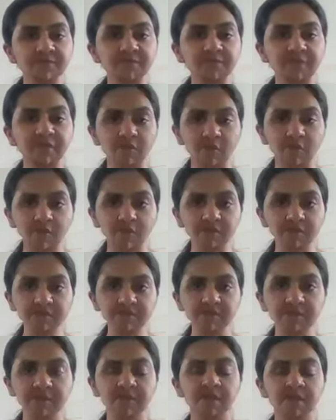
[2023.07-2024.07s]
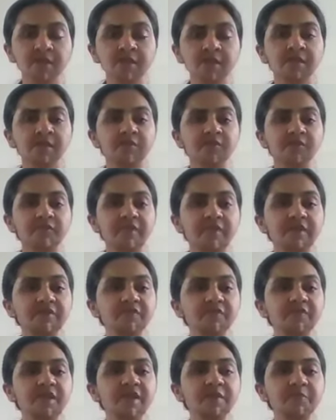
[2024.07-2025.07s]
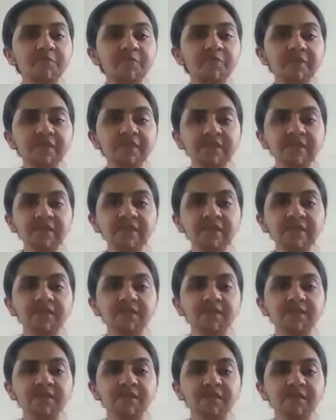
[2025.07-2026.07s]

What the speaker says: Because when we are breathing